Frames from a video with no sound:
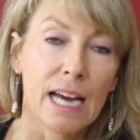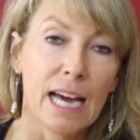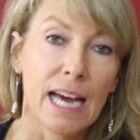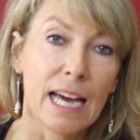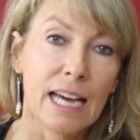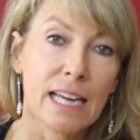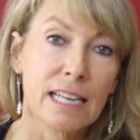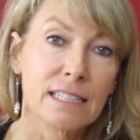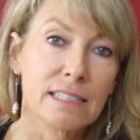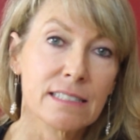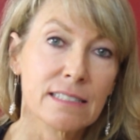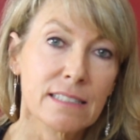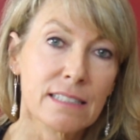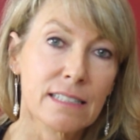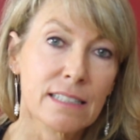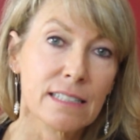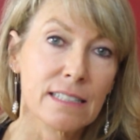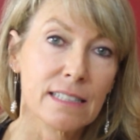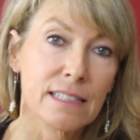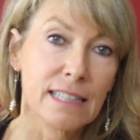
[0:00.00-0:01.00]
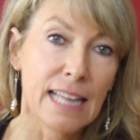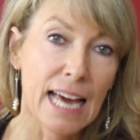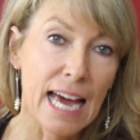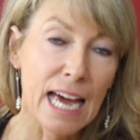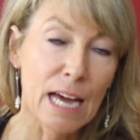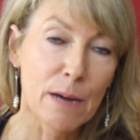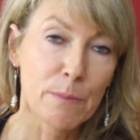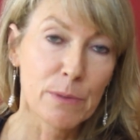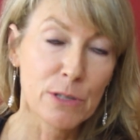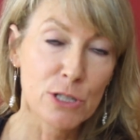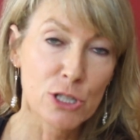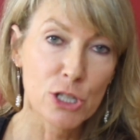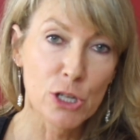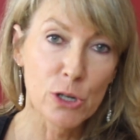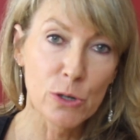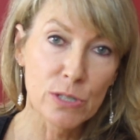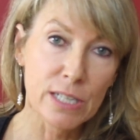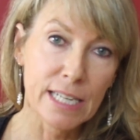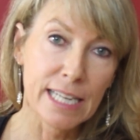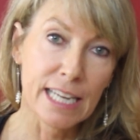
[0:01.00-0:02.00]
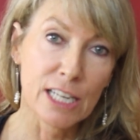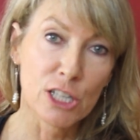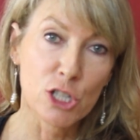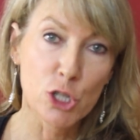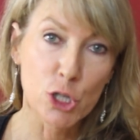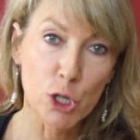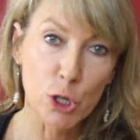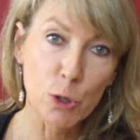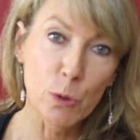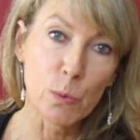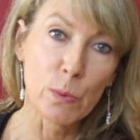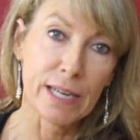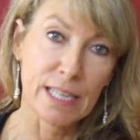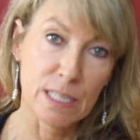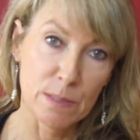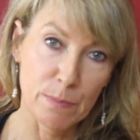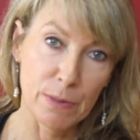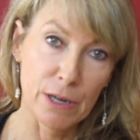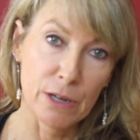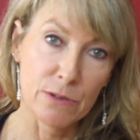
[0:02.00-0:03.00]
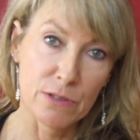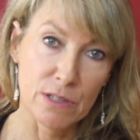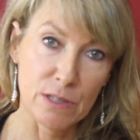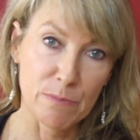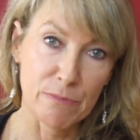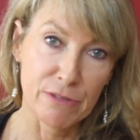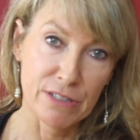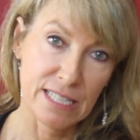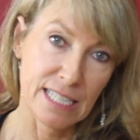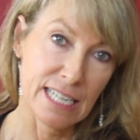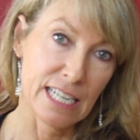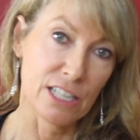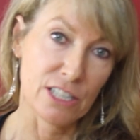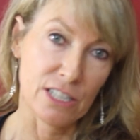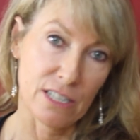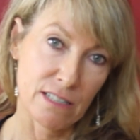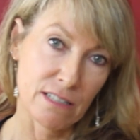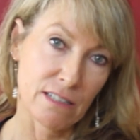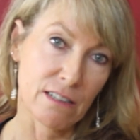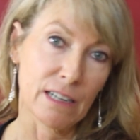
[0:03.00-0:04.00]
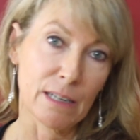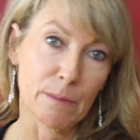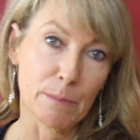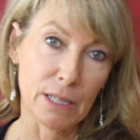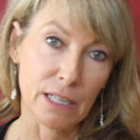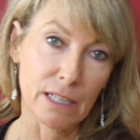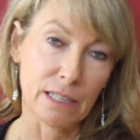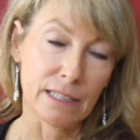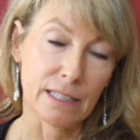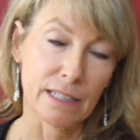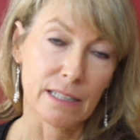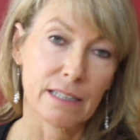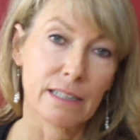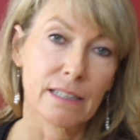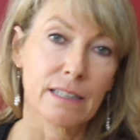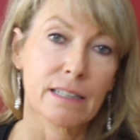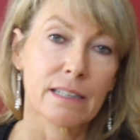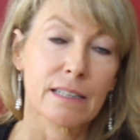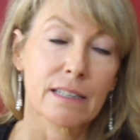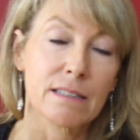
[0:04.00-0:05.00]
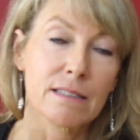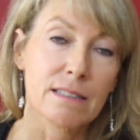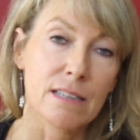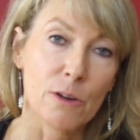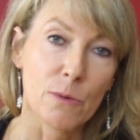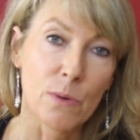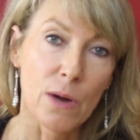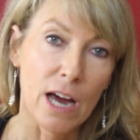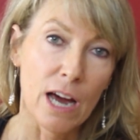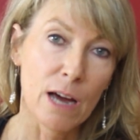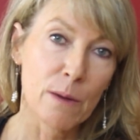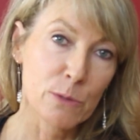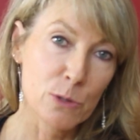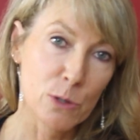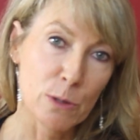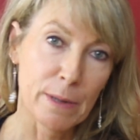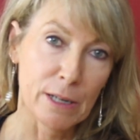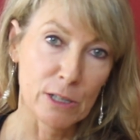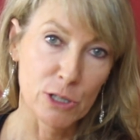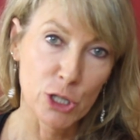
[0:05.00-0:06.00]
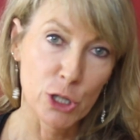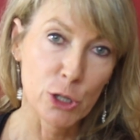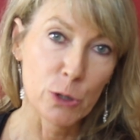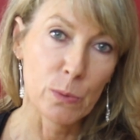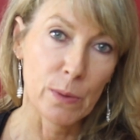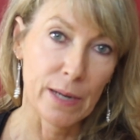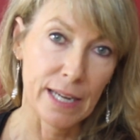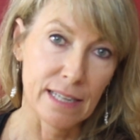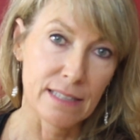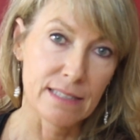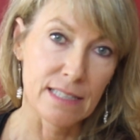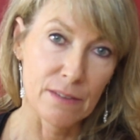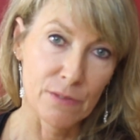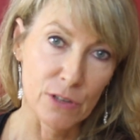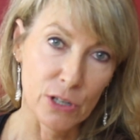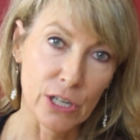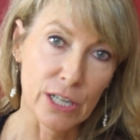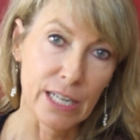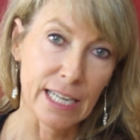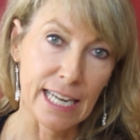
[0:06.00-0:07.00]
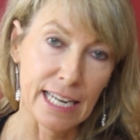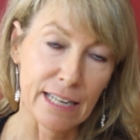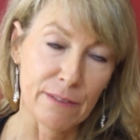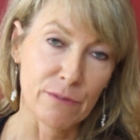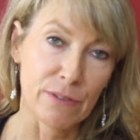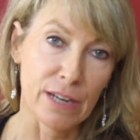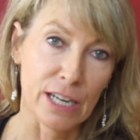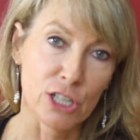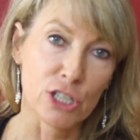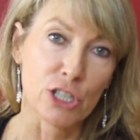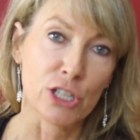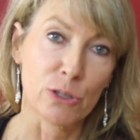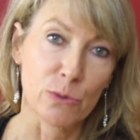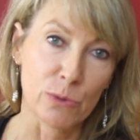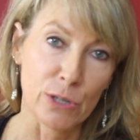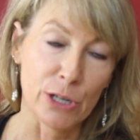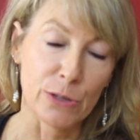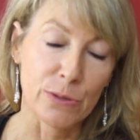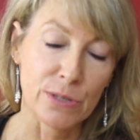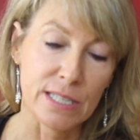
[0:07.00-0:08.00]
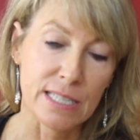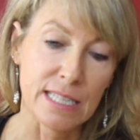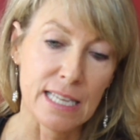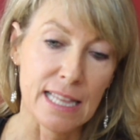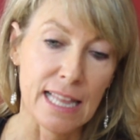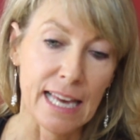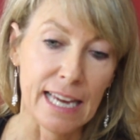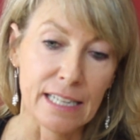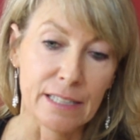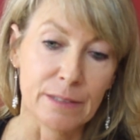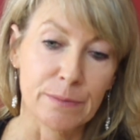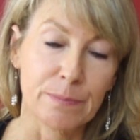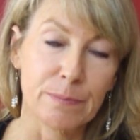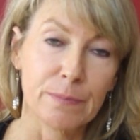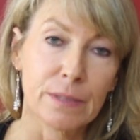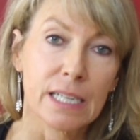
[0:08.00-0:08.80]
And that happens usually in 2 weeks post the procedure timeline. So up to about 2 weeks, if you're going to get infection, you'll notice it then.